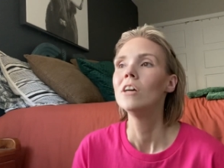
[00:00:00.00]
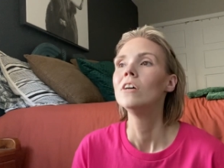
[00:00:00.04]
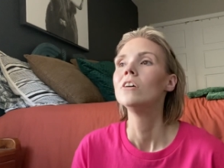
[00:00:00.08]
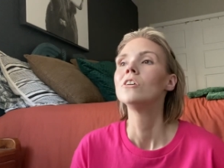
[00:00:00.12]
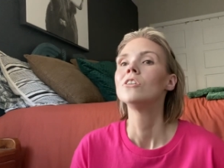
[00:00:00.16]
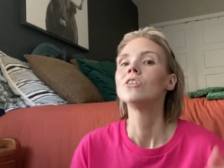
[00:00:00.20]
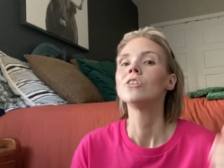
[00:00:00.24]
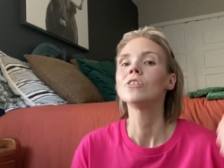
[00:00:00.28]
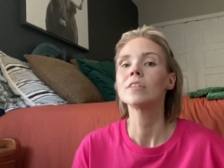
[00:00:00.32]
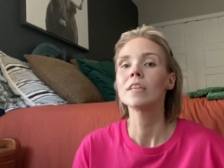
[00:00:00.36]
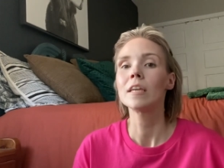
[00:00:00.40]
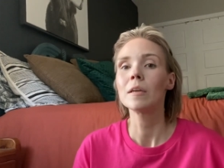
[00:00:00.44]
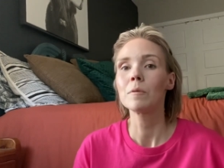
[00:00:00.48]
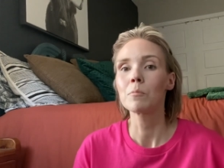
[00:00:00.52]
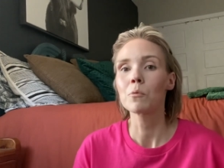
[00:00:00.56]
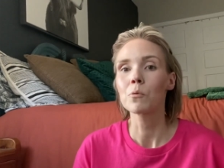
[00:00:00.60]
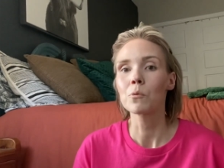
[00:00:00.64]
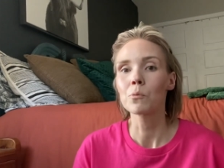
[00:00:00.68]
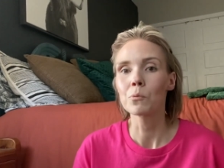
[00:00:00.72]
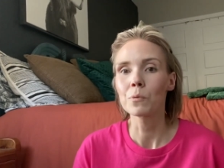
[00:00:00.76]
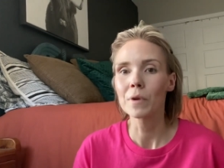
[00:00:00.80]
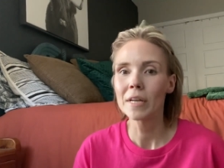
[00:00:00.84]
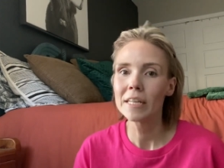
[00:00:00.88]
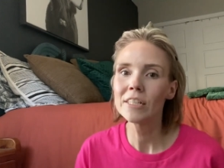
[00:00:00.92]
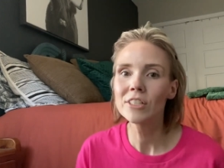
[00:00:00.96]
Just keep
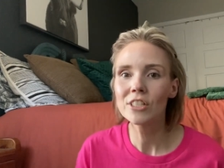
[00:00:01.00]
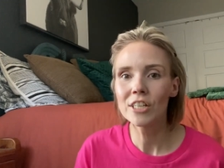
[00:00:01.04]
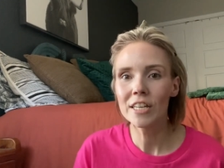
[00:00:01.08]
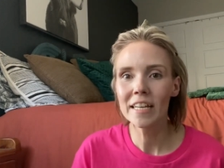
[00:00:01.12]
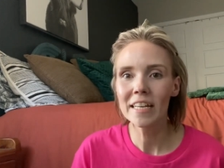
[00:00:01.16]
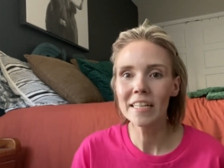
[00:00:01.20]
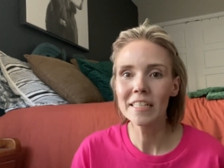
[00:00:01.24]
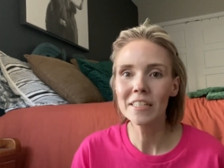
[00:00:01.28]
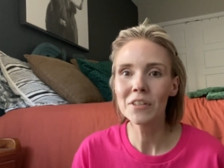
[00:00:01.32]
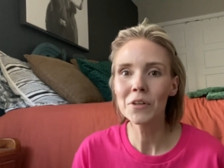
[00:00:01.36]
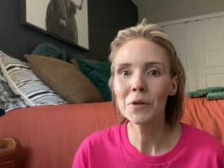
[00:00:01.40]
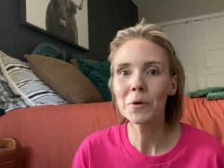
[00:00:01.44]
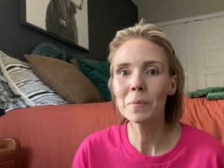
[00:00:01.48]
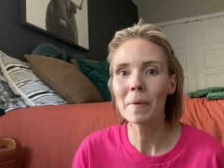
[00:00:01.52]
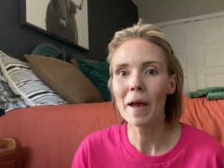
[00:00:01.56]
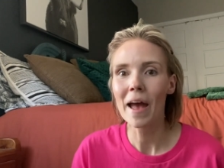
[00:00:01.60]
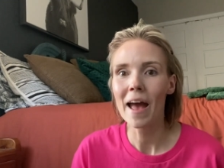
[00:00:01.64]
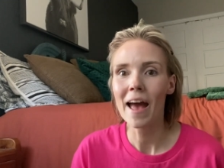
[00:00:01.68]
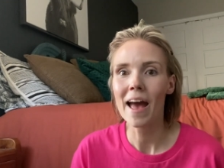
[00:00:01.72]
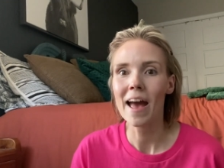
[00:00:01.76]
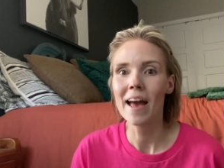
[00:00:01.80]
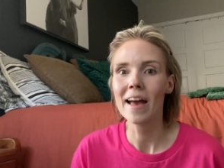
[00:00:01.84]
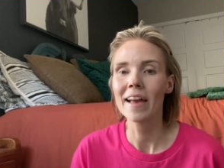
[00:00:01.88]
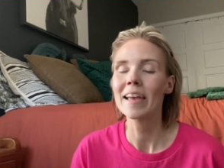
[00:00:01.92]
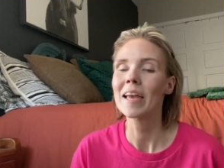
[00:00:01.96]
reaching into your
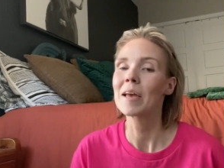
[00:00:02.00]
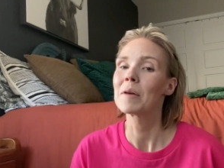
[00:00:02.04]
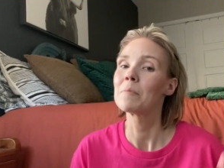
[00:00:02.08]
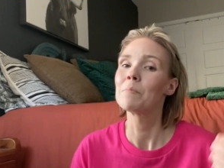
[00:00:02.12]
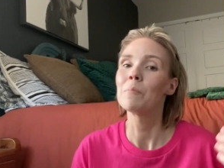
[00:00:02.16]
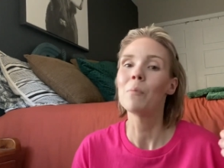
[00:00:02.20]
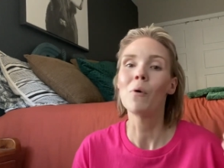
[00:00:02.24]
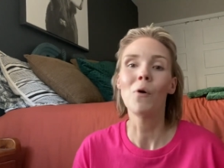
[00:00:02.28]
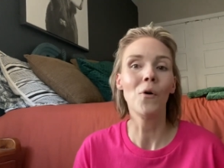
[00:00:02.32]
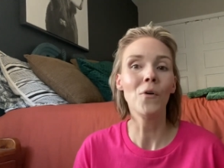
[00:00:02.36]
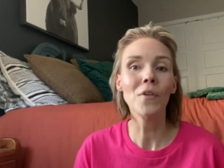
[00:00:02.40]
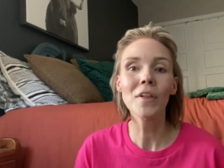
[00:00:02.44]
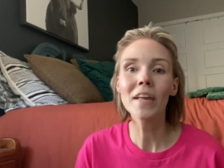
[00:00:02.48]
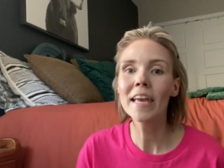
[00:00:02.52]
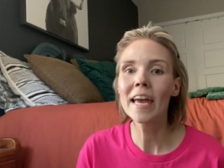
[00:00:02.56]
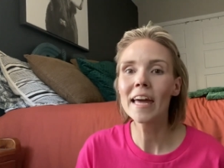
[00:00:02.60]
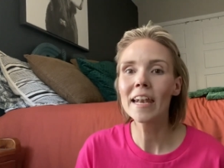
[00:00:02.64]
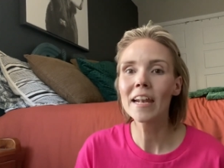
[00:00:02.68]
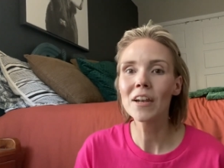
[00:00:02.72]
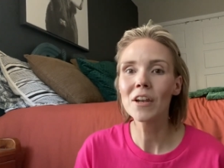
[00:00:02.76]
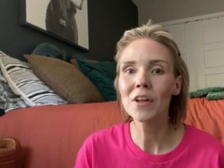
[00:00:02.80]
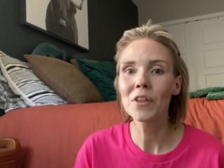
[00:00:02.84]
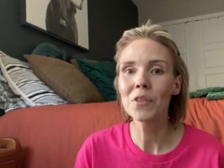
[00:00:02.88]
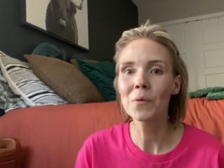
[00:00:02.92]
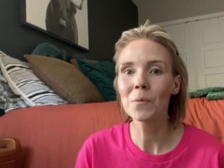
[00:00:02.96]
bag and pulling out
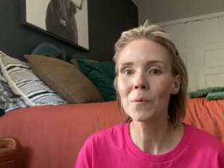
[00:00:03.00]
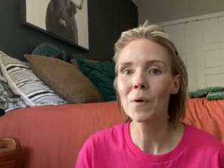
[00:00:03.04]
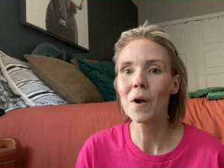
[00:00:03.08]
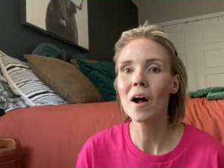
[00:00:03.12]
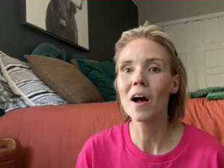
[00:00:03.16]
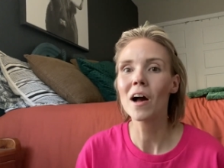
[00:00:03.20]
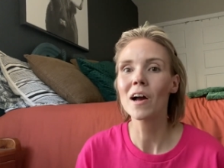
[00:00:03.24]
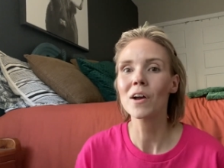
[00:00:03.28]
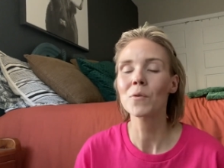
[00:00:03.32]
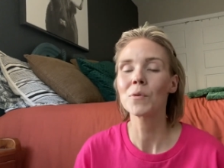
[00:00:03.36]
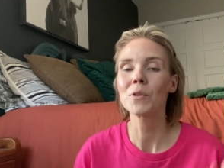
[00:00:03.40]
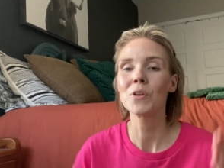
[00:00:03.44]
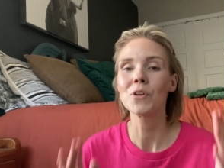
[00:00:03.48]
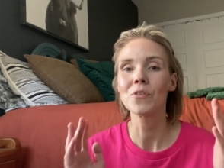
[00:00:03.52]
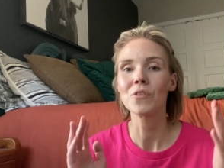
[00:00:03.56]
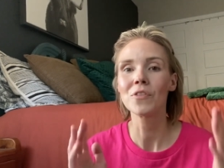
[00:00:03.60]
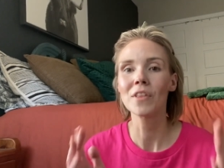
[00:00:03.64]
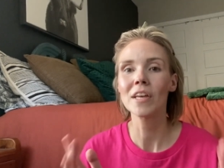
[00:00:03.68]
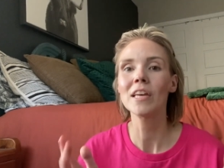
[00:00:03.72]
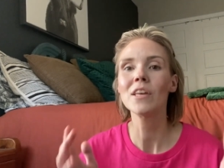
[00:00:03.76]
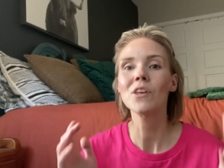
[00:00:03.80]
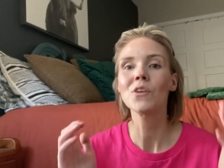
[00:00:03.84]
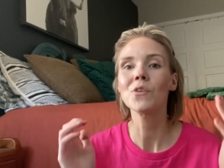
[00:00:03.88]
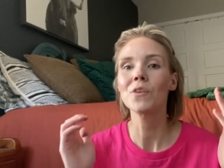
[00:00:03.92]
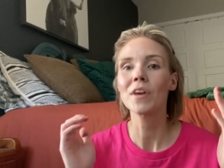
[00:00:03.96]
another rock when you
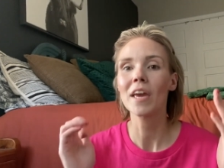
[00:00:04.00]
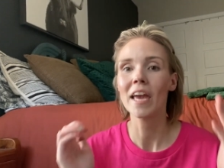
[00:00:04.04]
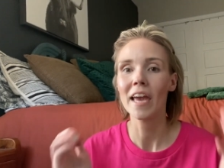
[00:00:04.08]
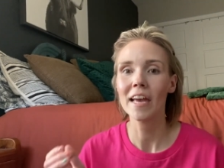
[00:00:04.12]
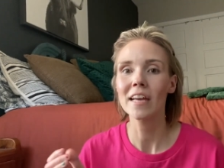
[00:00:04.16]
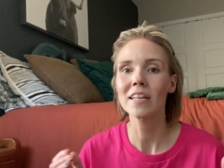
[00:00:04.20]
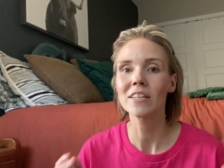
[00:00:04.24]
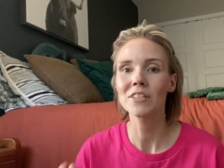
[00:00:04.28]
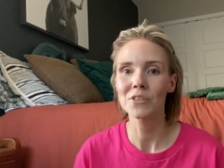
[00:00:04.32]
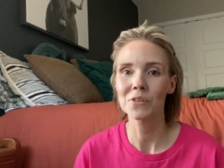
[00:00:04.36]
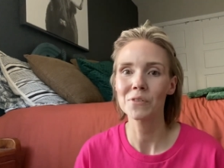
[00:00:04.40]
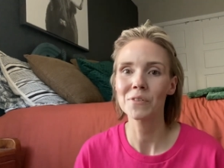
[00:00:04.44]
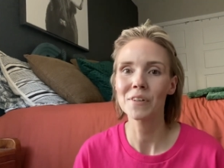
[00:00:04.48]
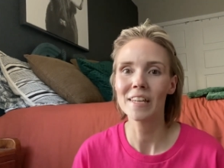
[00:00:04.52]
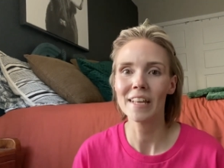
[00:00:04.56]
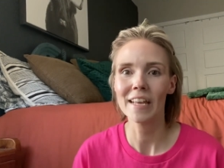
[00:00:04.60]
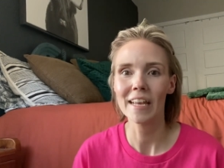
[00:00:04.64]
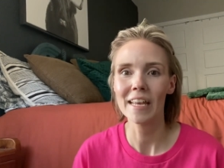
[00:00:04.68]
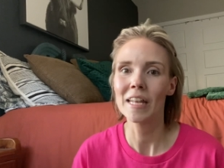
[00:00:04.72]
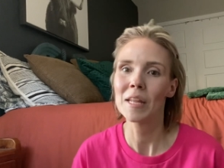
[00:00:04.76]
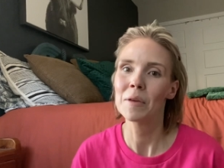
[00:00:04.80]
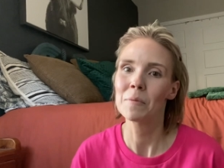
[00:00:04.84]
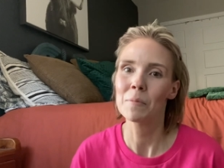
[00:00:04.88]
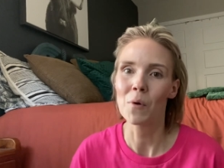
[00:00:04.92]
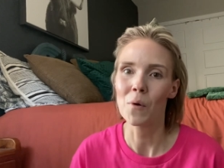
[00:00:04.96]
think you can't do it
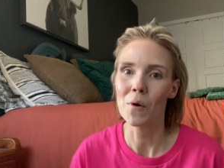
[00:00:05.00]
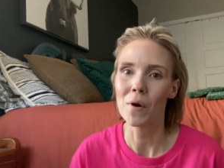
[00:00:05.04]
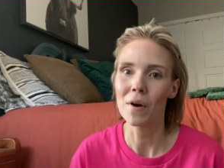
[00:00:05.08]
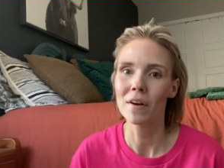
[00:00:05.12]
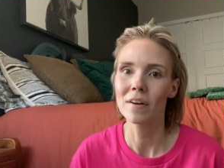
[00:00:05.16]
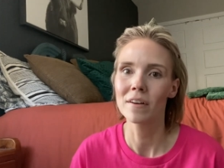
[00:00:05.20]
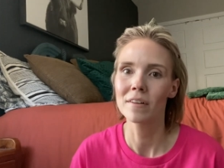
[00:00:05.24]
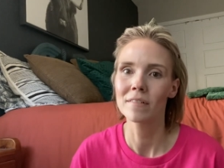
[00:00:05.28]
anymore.